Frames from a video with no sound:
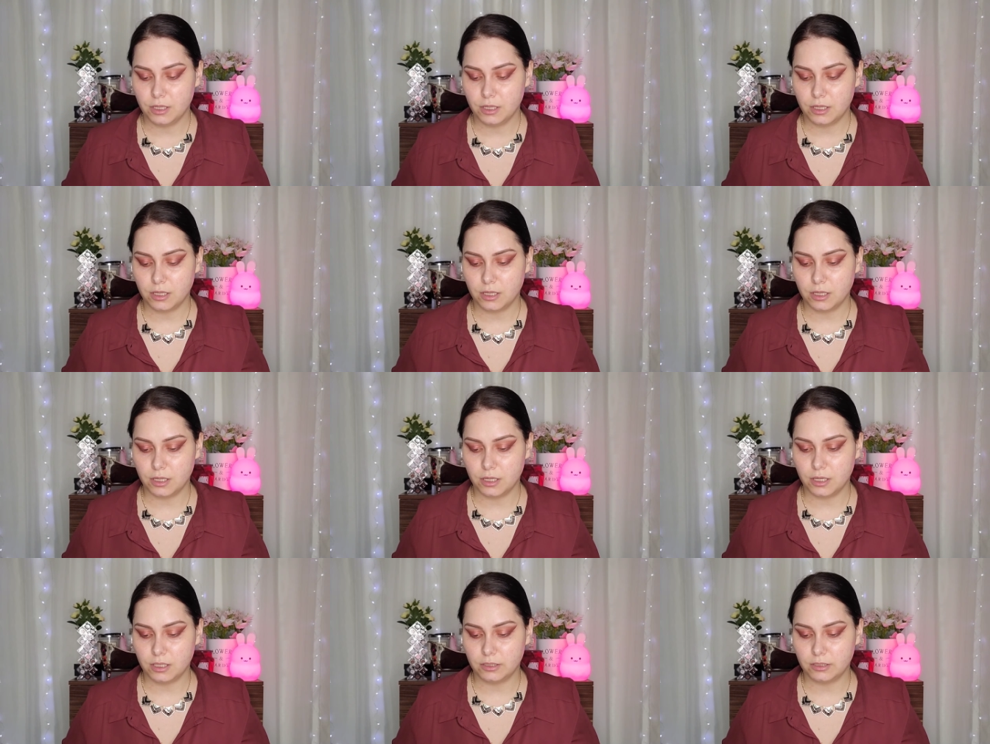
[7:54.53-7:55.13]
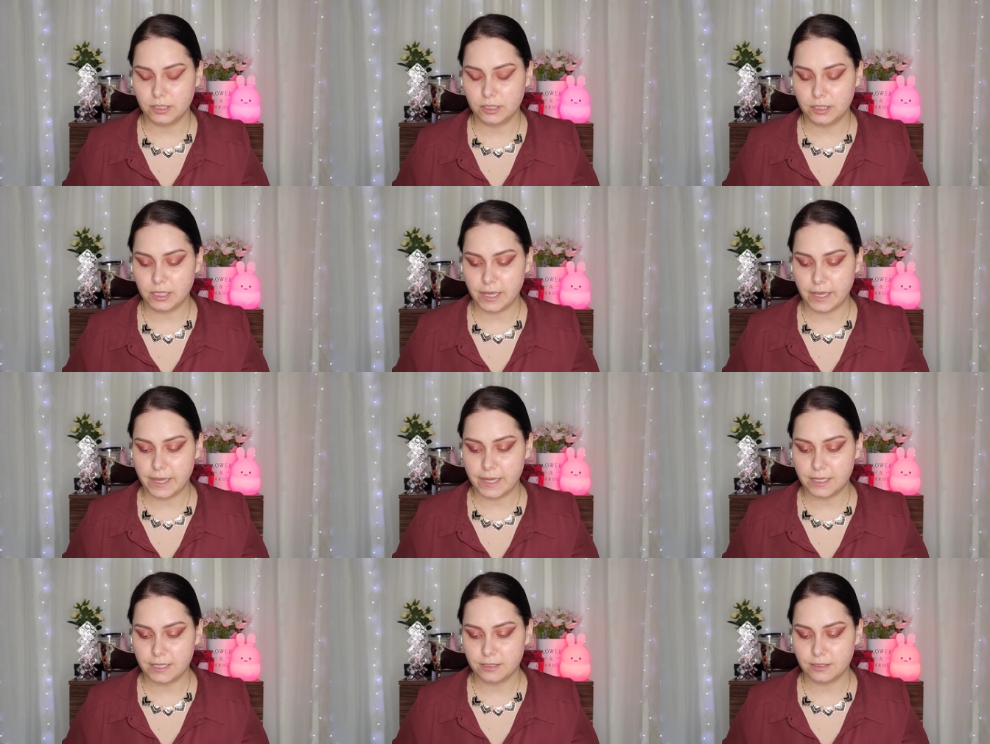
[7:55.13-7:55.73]
This
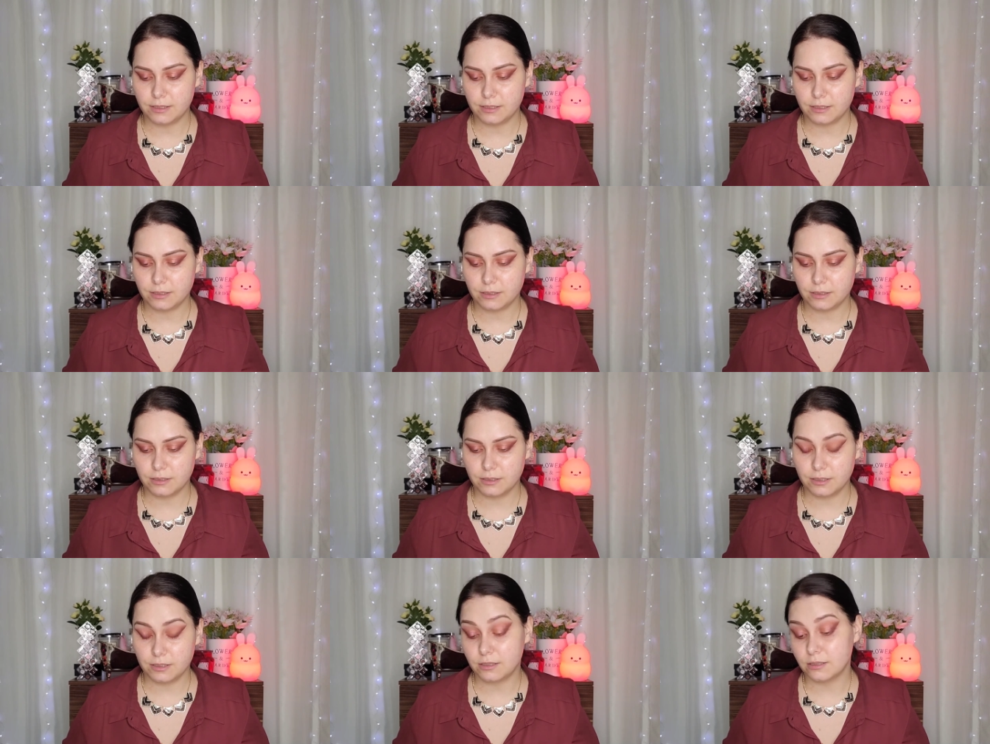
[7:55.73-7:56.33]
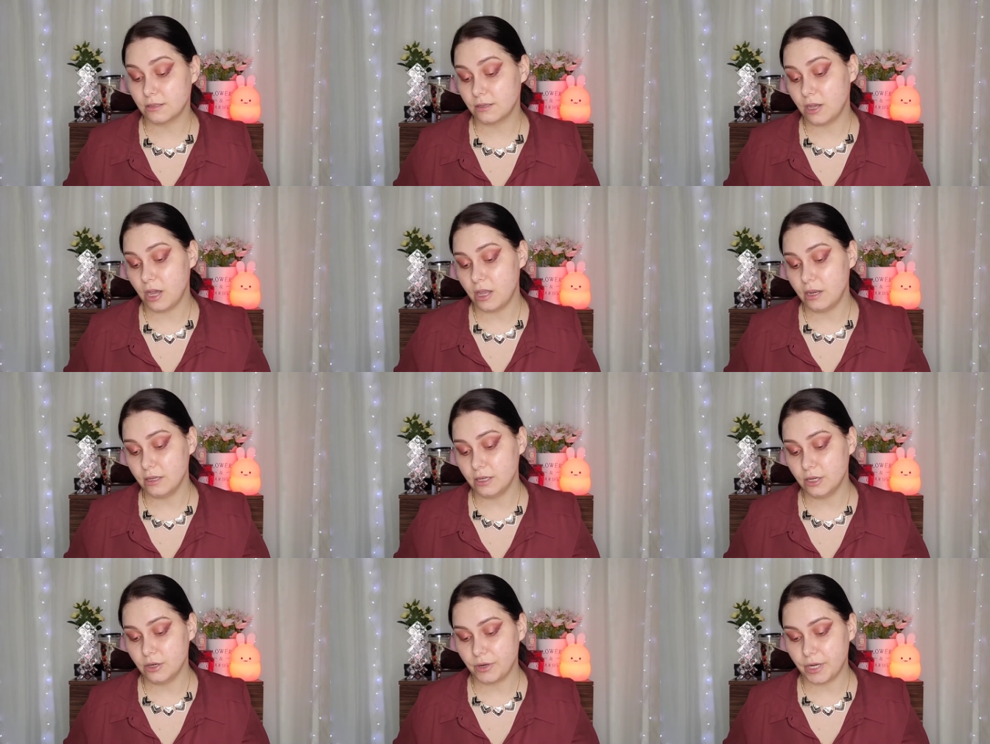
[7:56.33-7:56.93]
has, it's
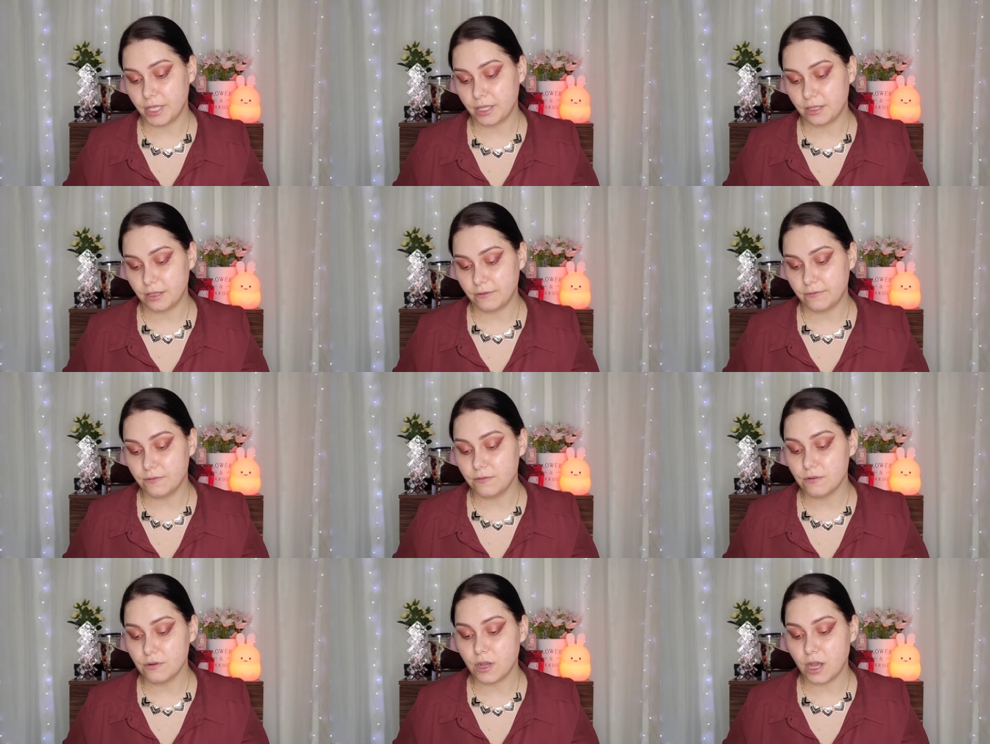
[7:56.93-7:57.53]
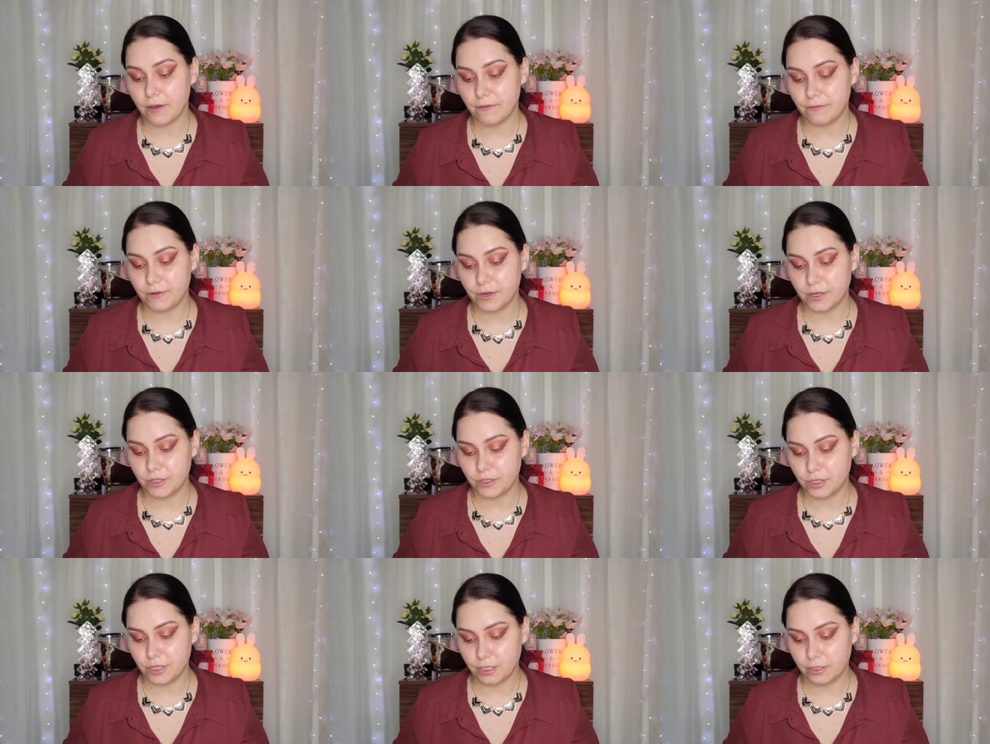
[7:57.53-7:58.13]
color correcting, full
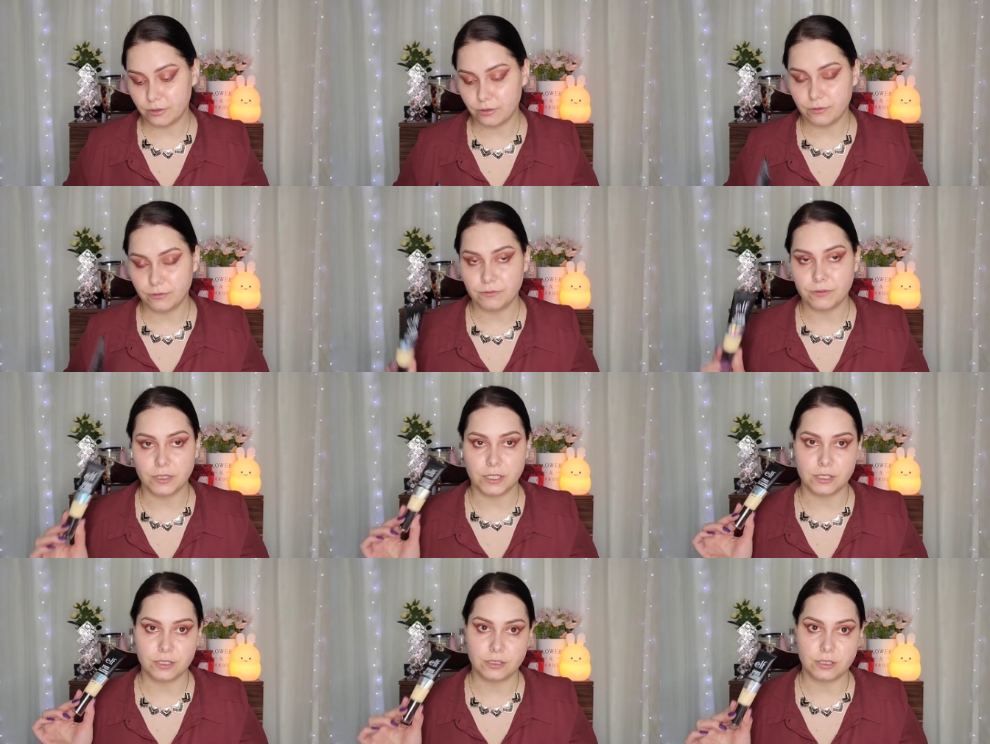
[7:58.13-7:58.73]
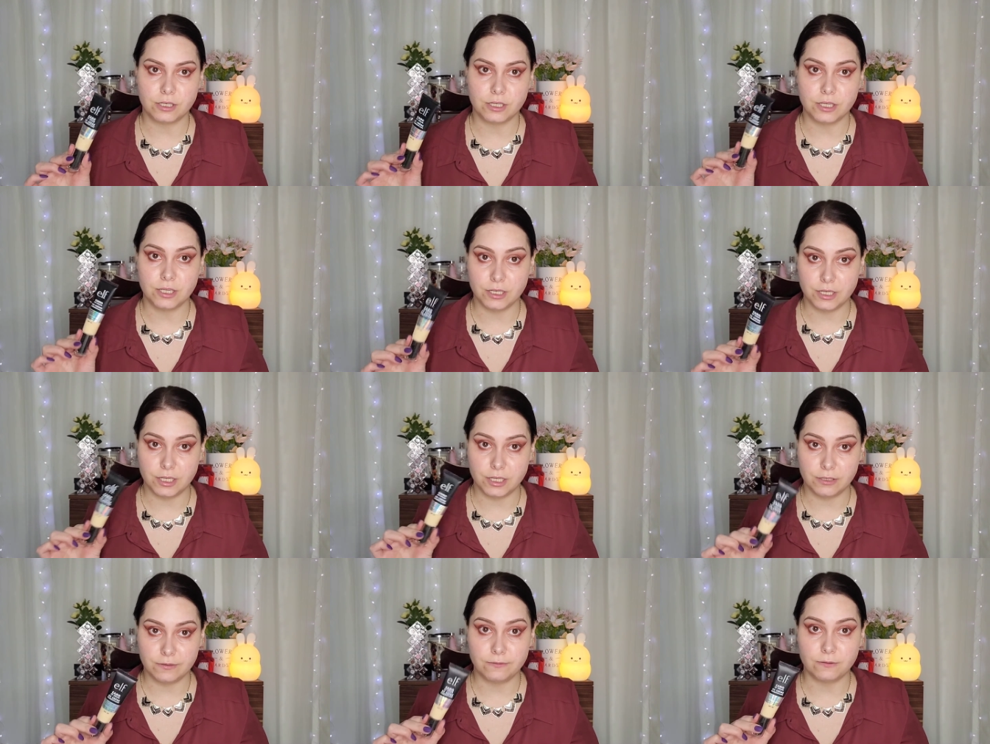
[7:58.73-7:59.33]
coverage, natural finish. It
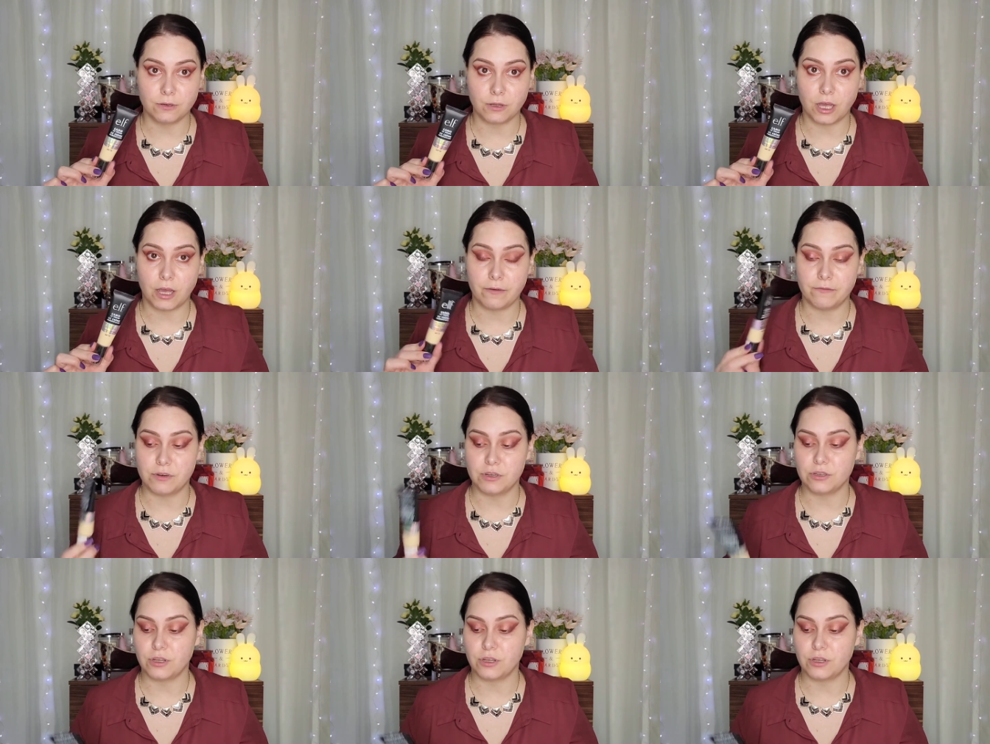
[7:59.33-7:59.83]
is full coverage,